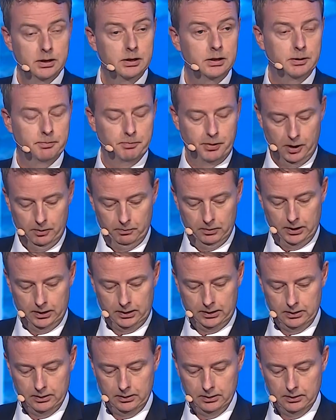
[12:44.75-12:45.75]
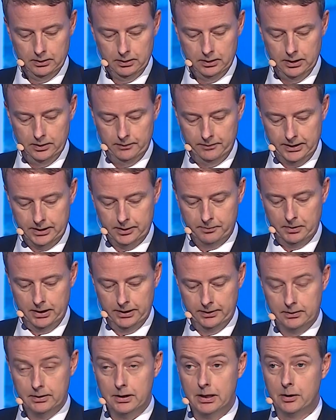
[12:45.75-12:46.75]
the public
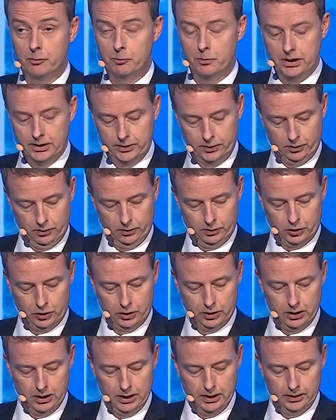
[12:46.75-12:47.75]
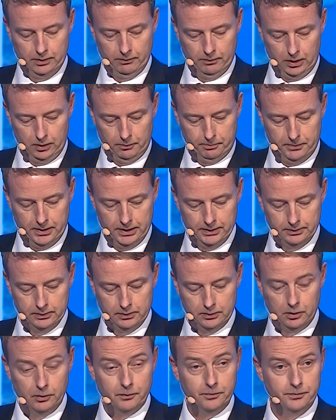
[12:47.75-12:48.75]
investment in research and development
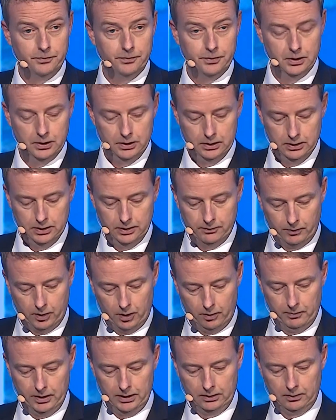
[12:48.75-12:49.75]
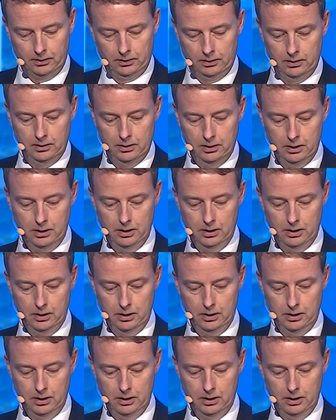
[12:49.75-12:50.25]
of environmental